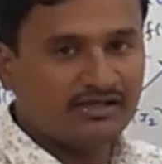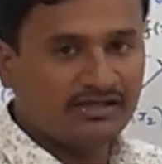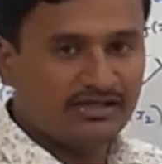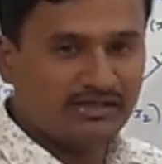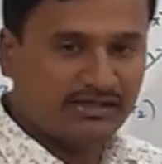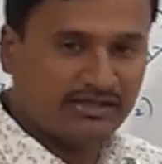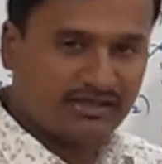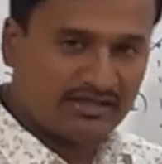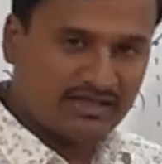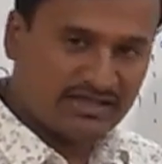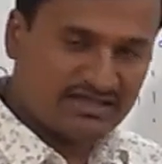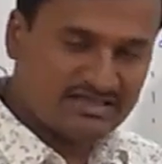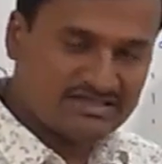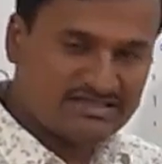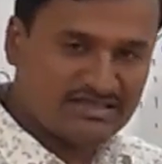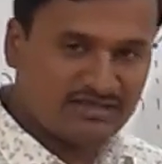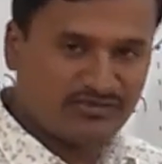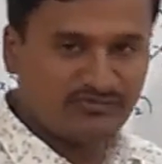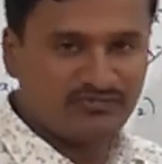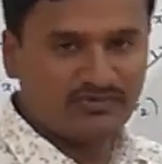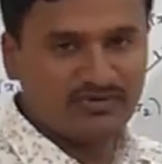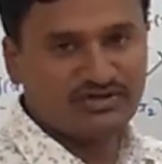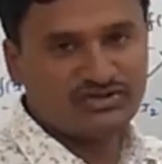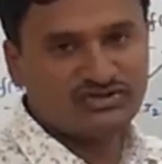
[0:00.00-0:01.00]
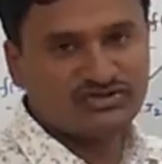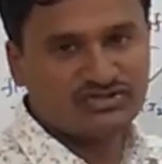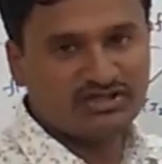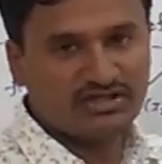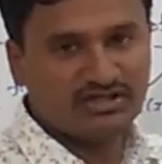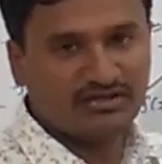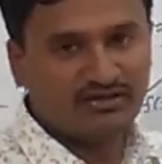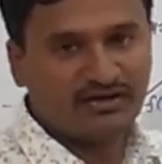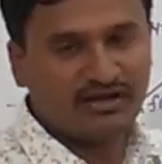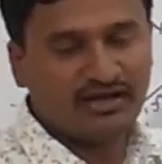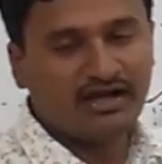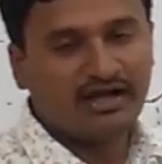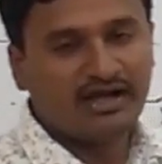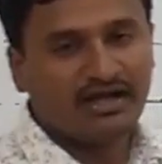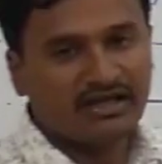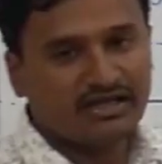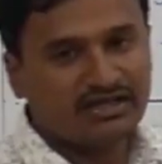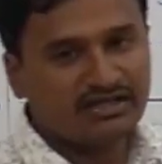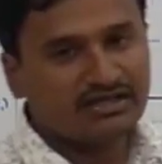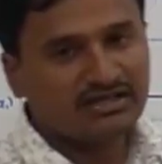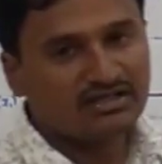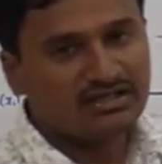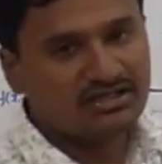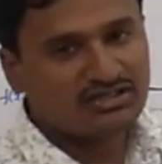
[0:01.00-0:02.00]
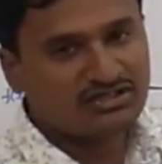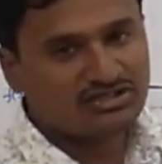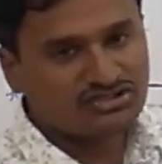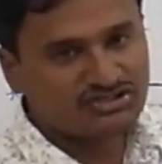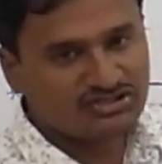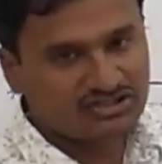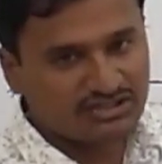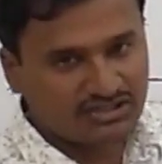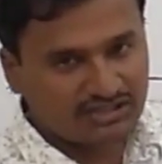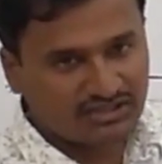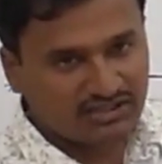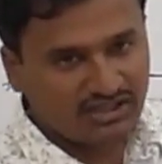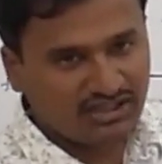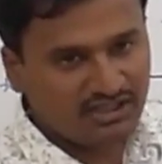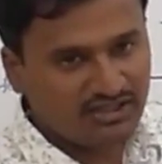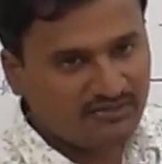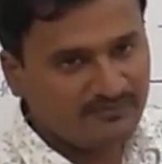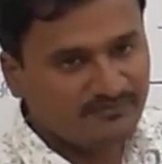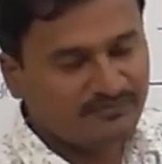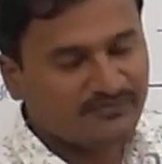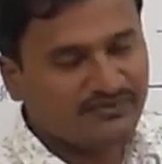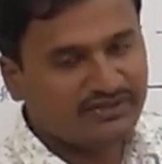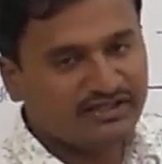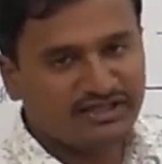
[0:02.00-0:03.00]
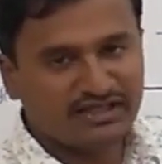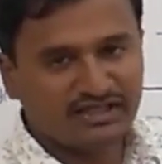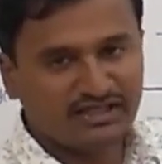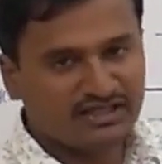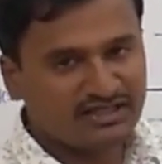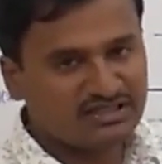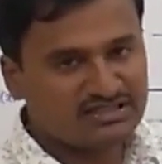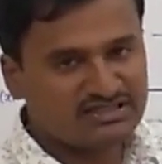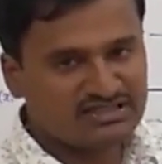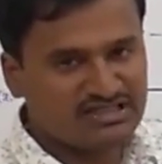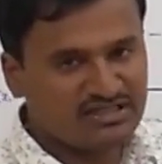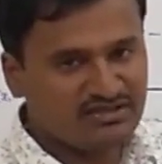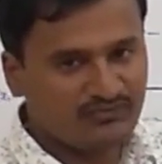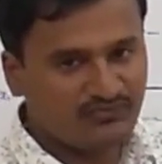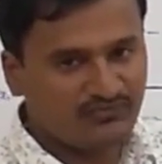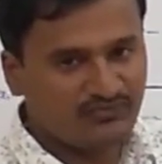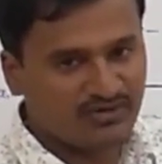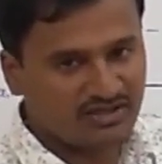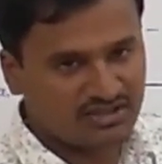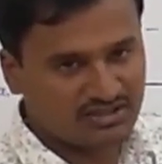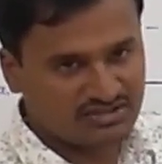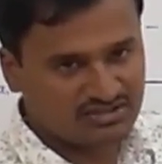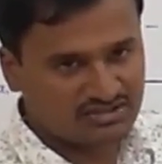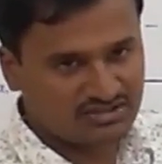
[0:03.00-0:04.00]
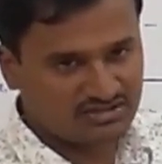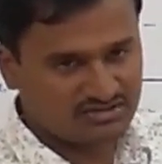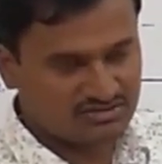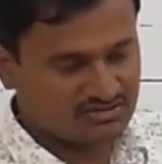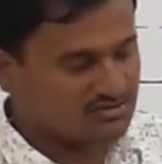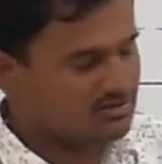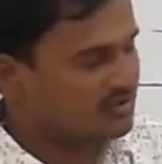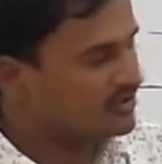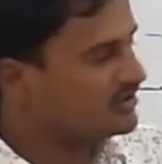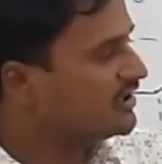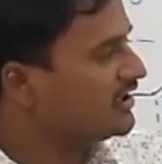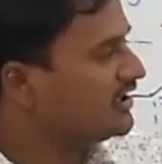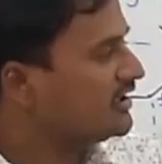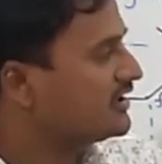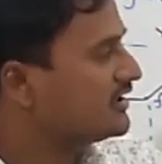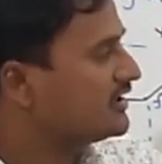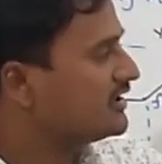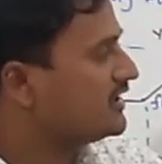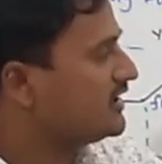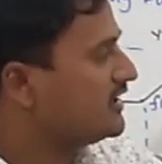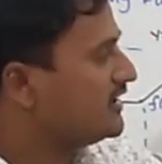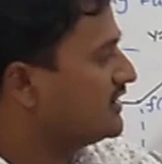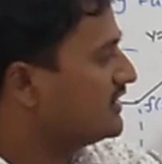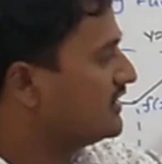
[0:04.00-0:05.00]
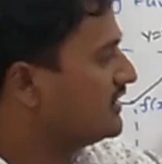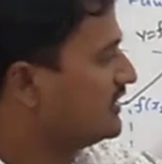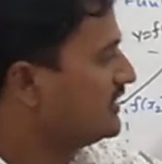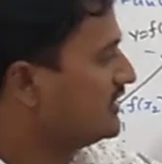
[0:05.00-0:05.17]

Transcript: increasing function and strictly increasing function. Okay, right.